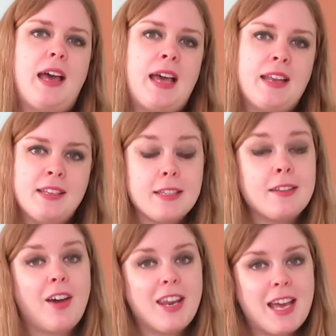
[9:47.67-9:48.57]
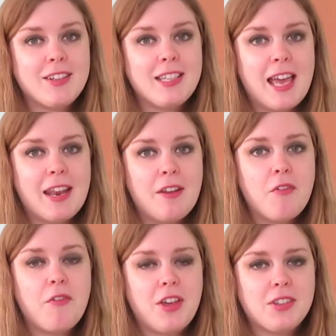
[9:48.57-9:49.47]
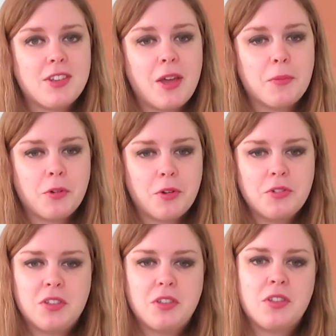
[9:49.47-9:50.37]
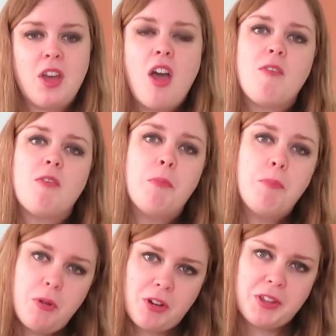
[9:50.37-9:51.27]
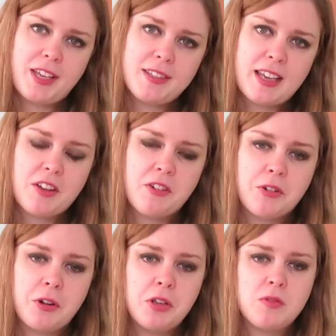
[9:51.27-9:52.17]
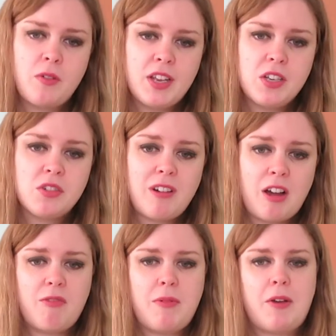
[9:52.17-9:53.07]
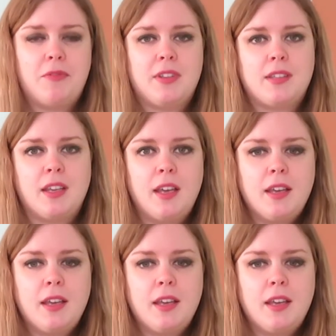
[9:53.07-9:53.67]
and 9 out of 10 first-time cruisers will book their second cruise within 12 months.